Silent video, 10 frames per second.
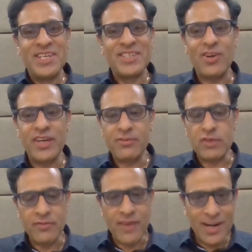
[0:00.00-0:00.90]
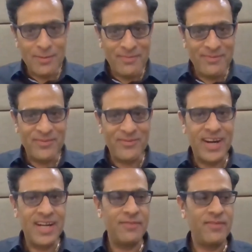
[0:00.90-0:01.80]
So it was a
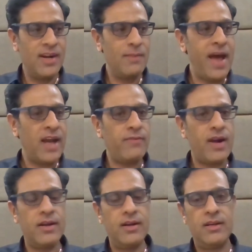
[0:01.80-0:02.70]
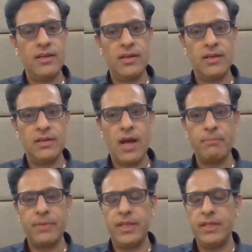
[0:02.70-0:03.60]
World Bank funded
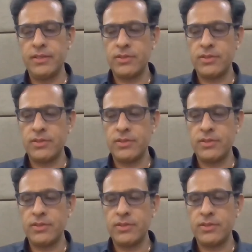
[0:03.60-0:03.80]
company.